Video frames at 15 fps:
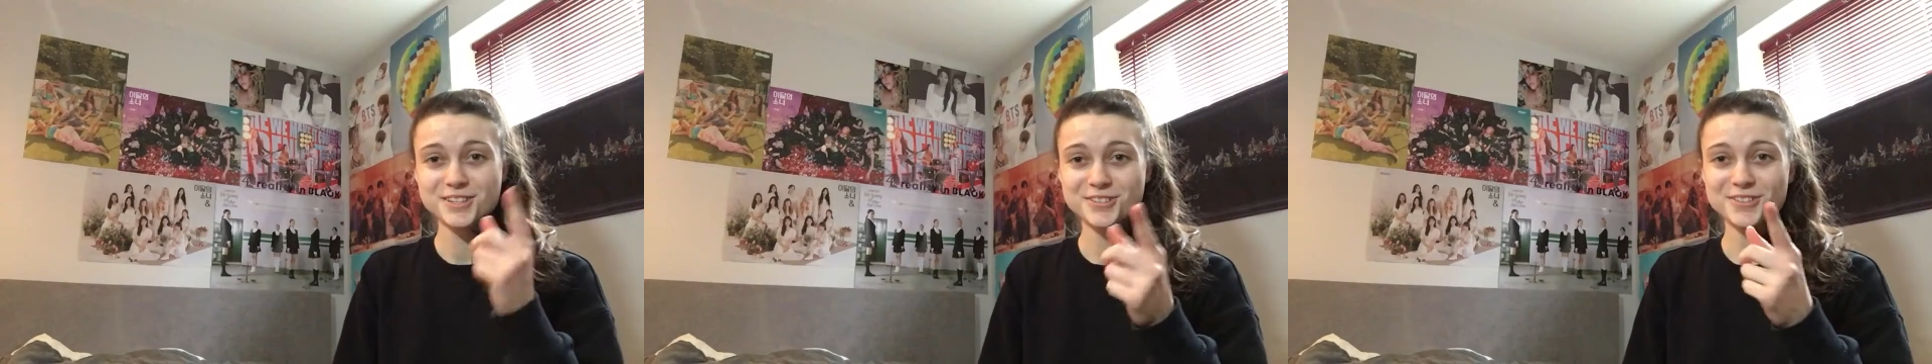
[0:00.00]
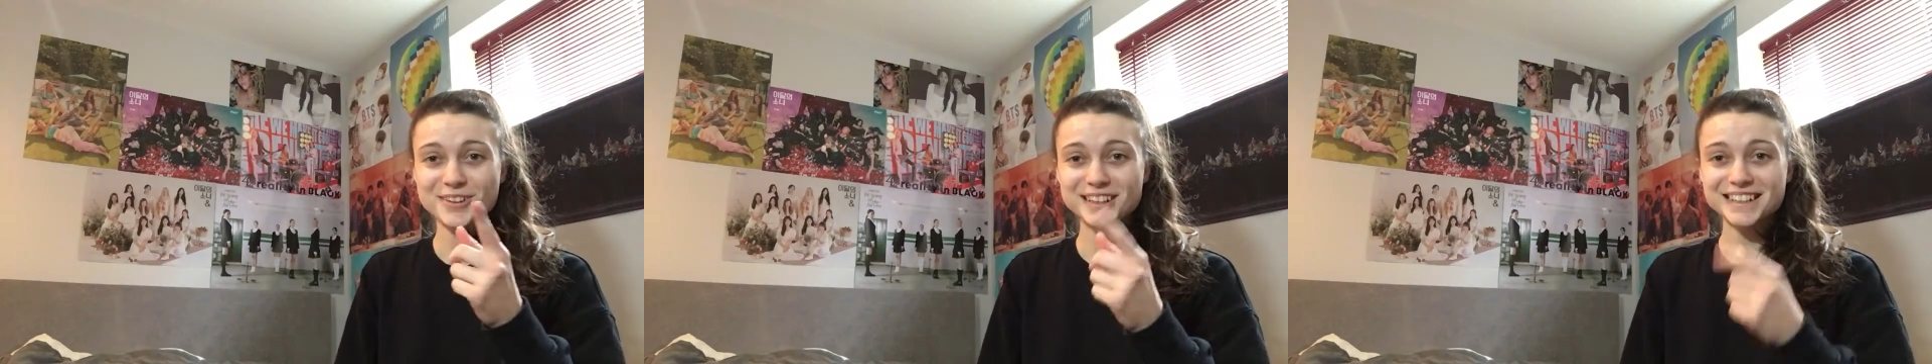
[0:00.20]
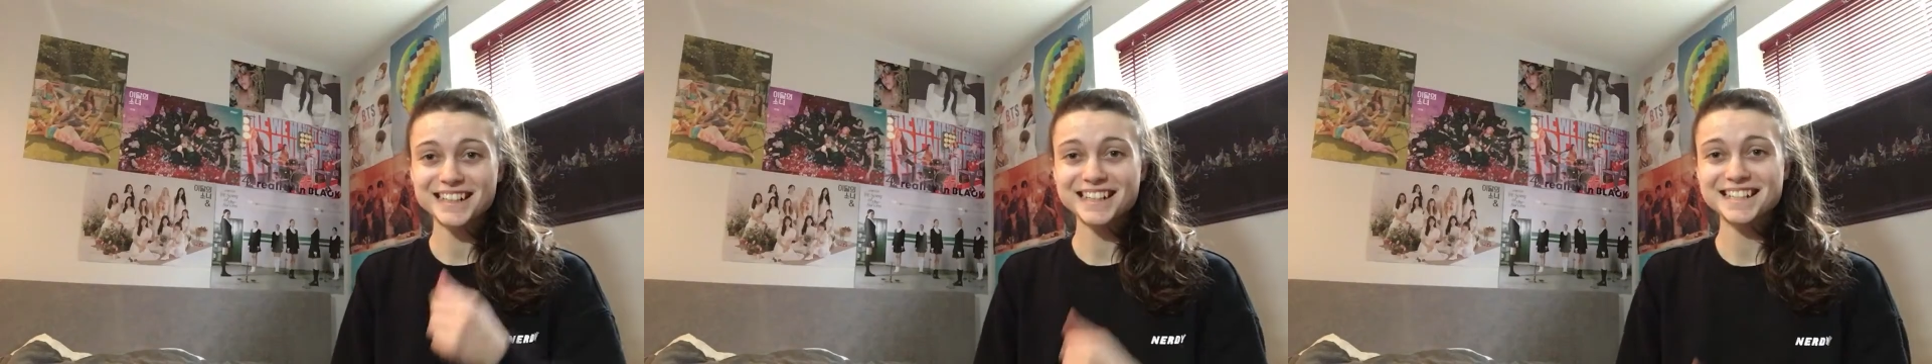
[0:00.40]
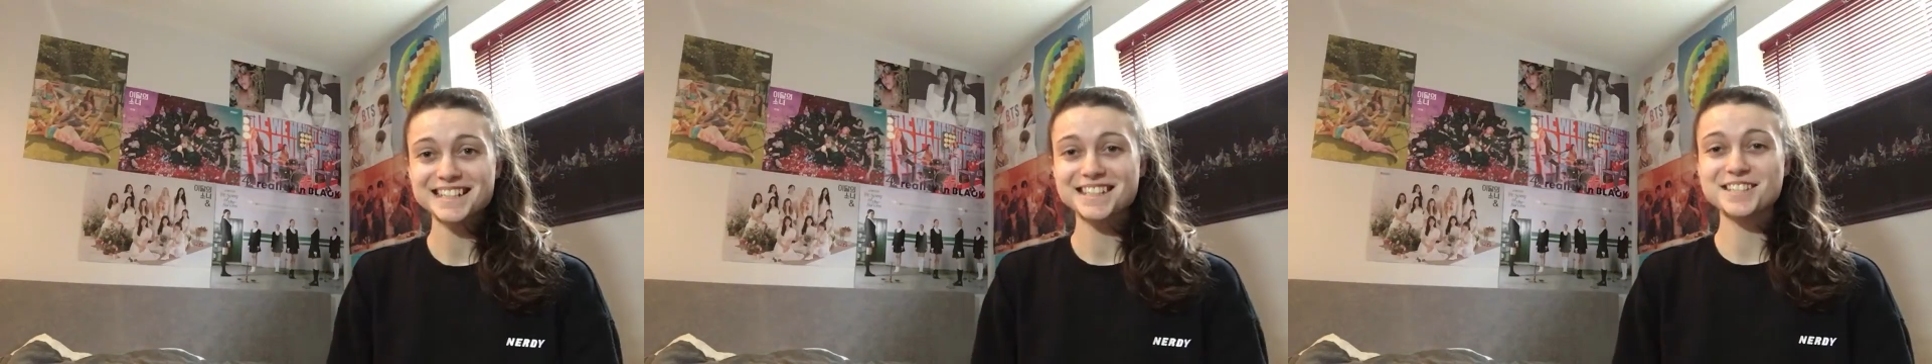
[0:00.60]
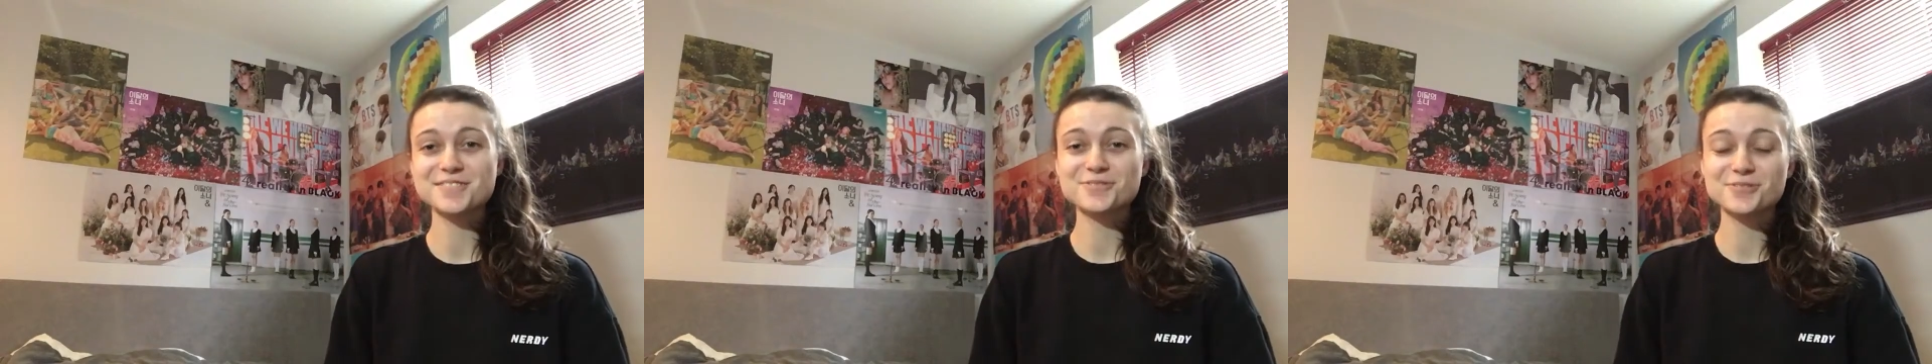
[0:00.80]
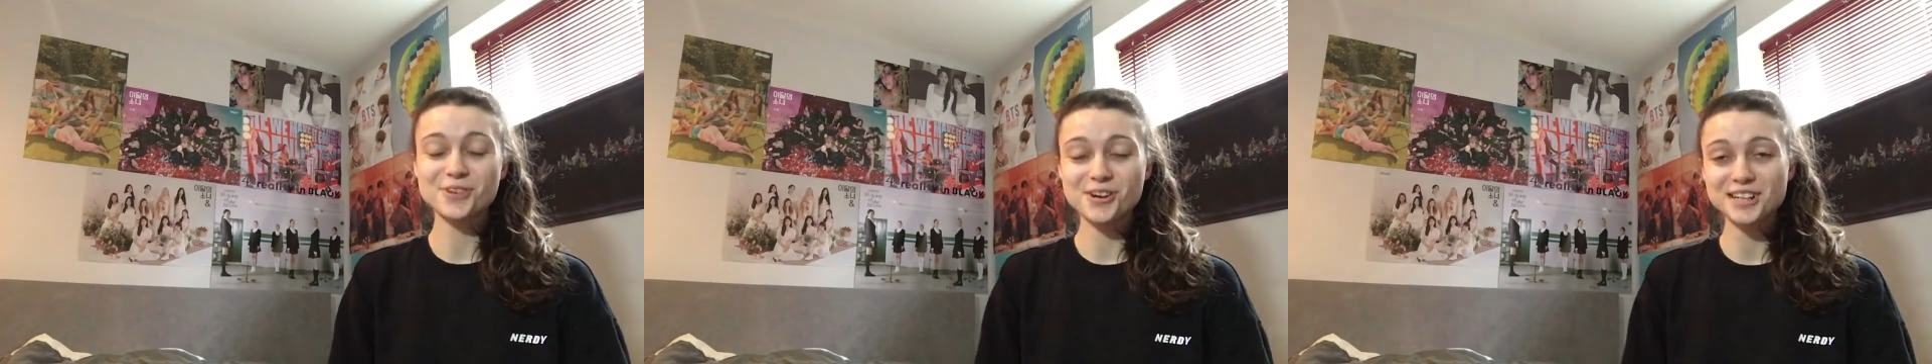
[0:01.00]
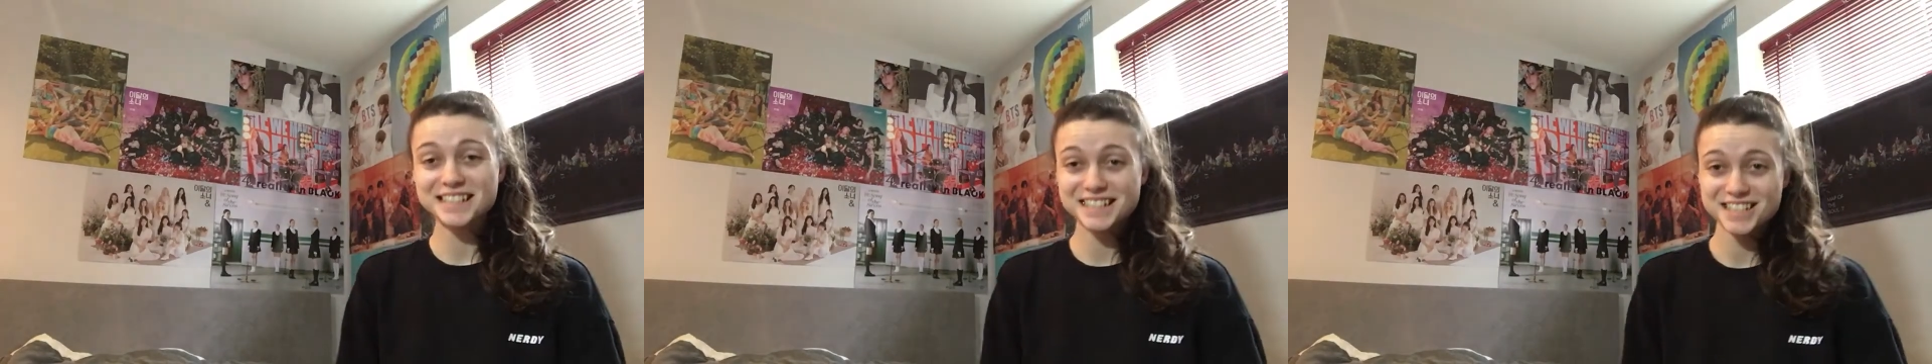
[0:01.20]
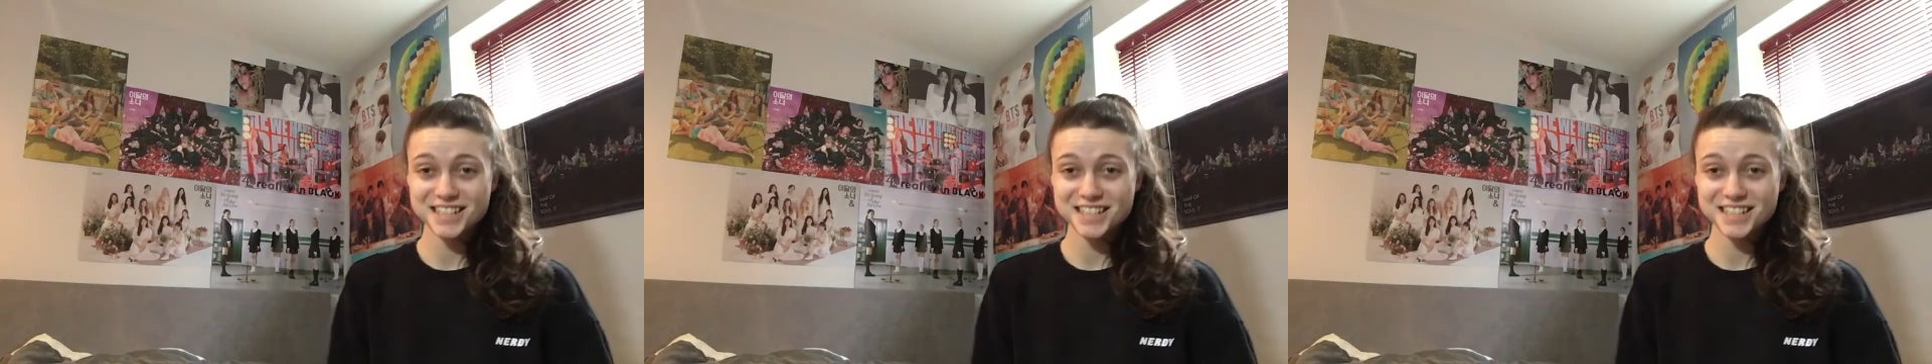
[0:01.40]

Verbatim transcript: So hi guys, this is Verdy